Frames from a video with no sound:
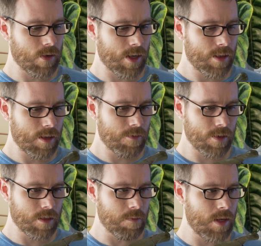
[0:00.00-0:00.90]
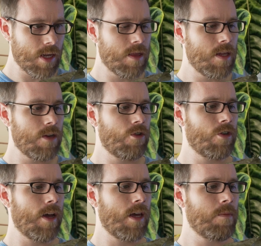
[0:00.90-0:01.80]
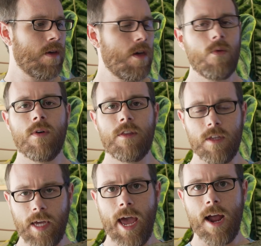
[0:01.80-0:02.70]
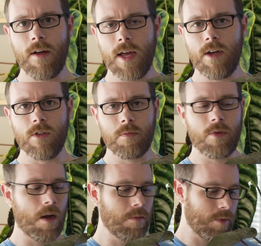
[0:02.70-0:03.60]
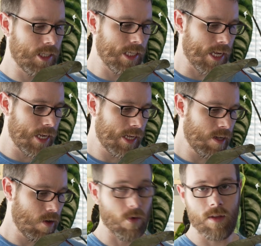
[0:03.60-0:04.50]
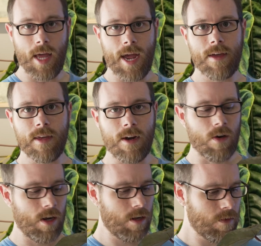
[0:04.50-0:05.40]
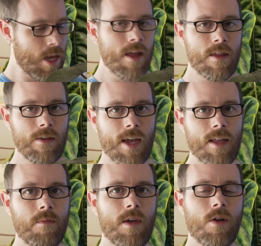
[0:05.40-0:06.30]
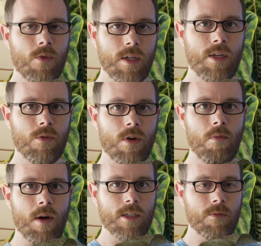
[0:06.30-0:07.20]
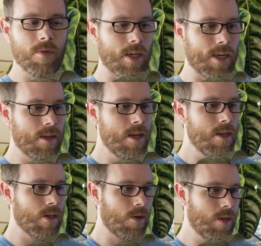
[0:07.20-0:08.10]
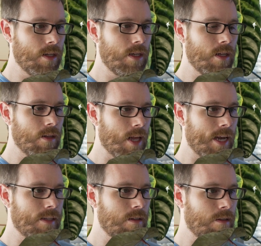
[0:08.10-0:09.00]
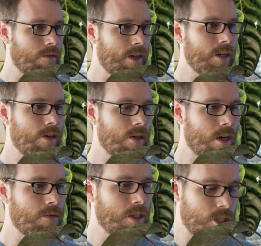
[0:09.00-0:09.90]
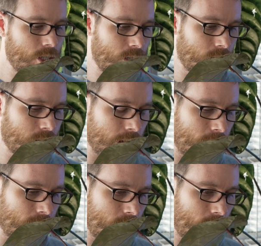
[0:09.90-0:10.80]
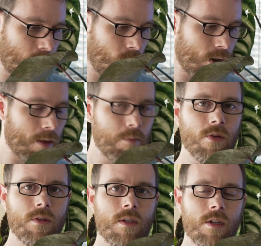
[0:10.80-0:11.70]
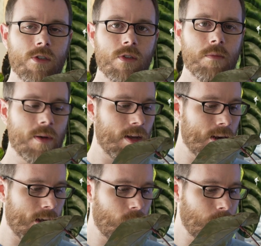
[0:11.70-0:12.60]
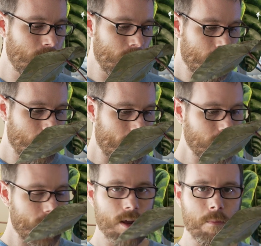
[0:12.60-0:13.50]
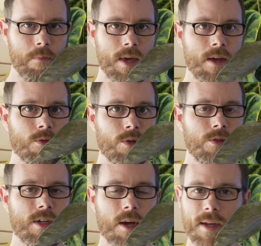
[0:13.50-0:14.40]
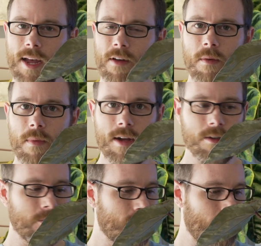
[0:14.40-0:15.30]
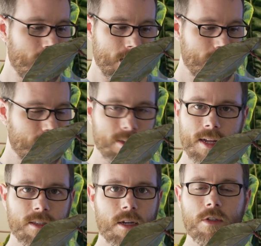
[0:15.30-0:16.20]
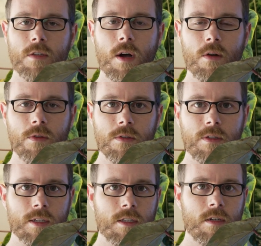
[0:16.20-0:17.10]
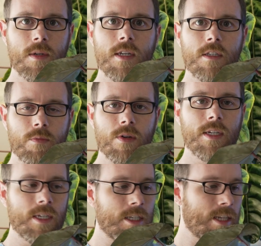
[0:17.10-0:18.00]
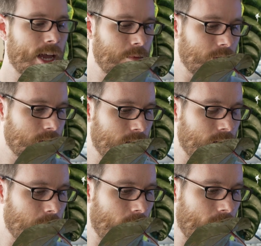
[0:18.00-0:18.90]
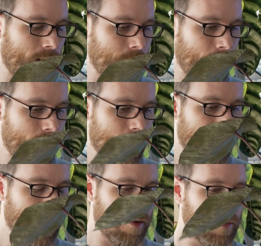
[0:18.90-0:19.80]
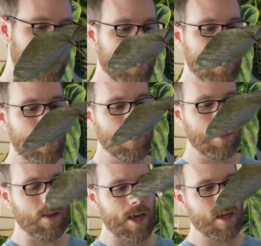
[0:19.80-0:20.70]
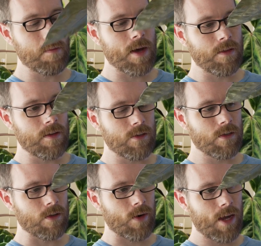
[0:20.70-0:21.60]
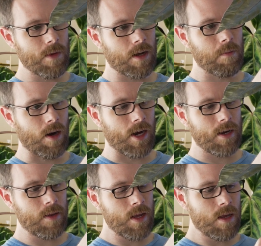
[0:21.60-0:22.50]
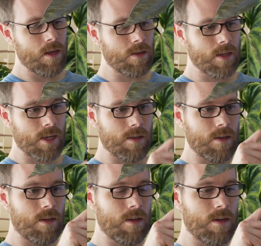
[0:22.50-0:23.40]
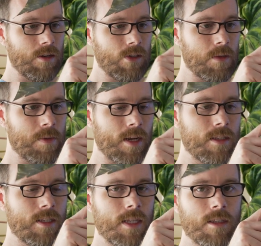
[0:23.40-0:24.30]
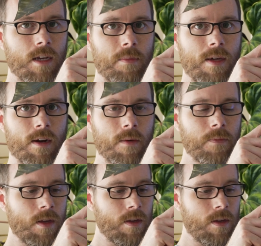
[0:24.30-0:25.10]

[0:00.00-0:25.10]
So I think for it to be in this shape, with the care that it was probably getting, or lack thereof, this had to be a really robust plant. So I really liked the vigor of the genes. And then when I pulled the nursery pot out, it actually had a big root coming out the bottom. So this is not some small root system. It is pretty established in the pot. And one thing that I really like about this ceramic pot is that the nursery pot sits up here.